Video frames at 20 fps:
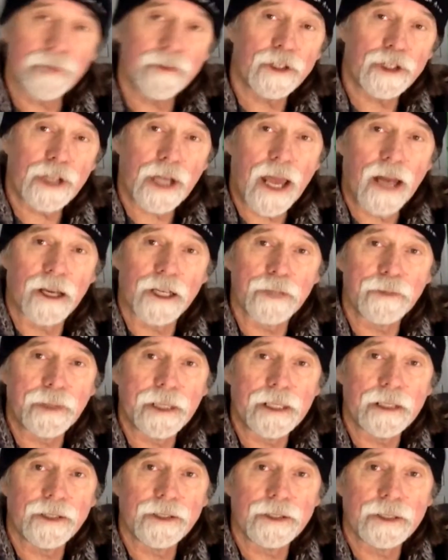a challenge
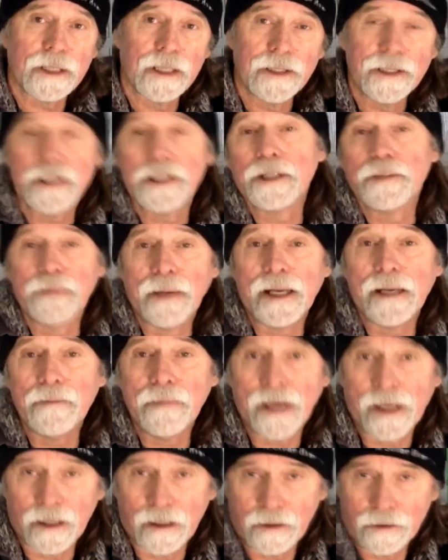because this is made of
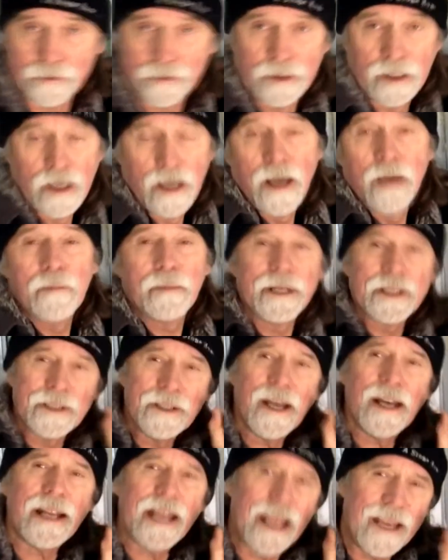metal. But it's
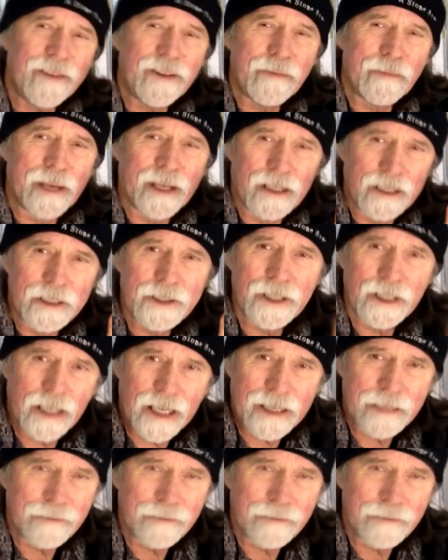not a heavy metal, it's a light